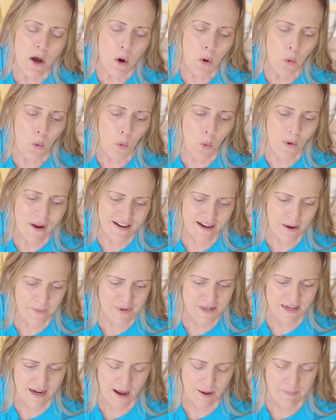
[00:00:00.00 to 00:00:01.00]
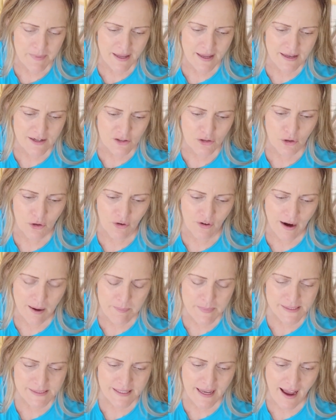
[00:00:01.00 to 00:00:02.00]
When I would come into
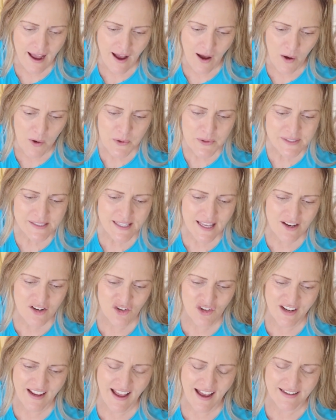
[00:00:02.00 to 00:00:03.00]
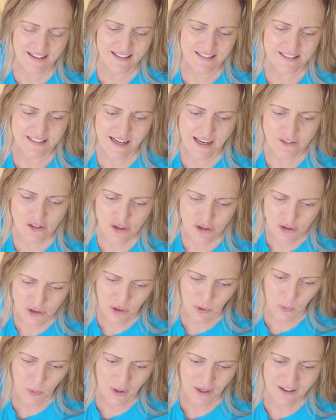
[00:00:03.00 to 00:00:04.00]
grandma's house, she had a Dutch
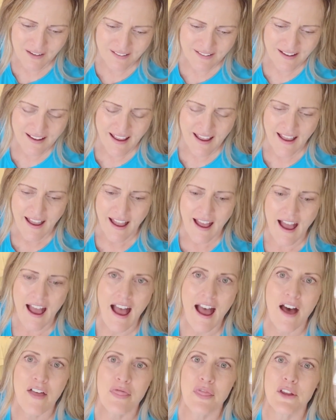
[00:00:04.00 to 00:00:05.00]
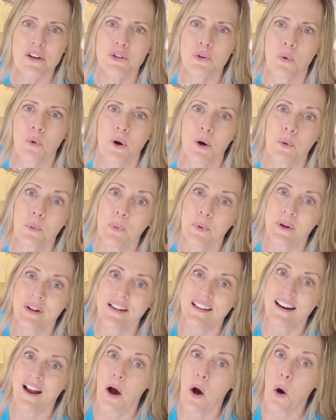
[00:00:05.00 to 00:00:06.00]
door and the door
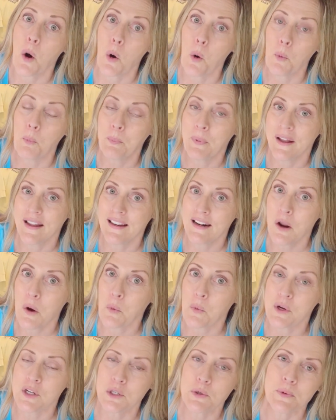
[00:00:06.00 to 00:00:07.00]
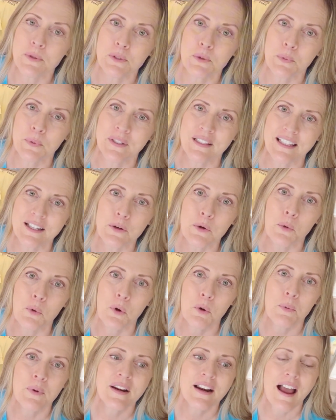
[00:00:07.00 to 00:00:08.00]
would open, which was really
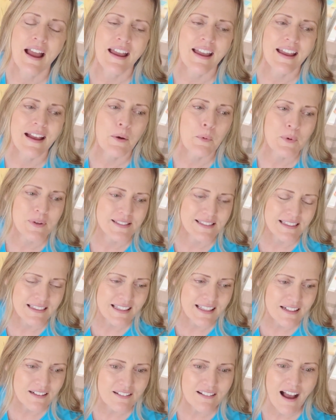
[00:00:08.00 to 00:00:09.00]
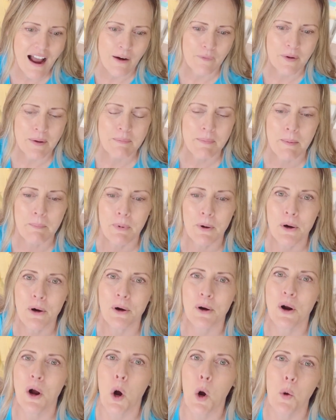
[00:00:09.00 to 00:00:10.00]
cool. When I was little, I remember
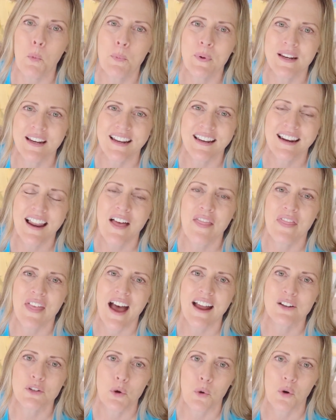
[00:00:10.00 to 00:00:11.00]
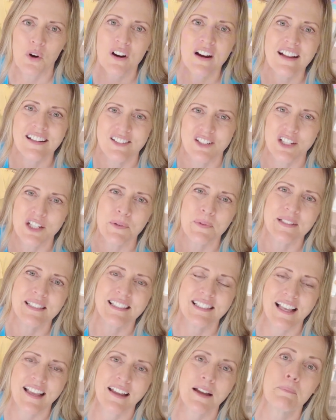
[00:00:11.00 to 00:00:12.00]
her opening that door and she would
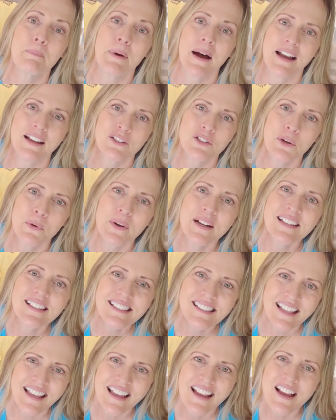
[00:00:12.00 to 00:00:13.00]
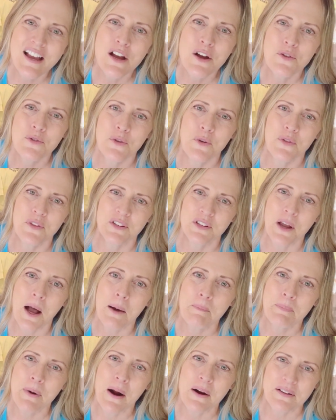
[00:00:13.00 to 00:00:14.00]
say goodbye to us through the
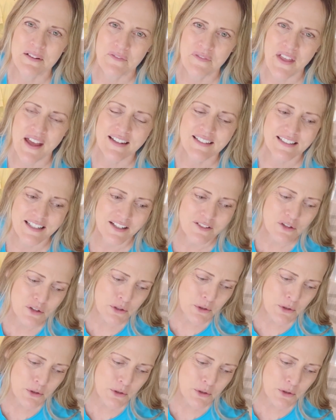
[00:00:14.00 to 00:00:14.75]
top part of that Dutch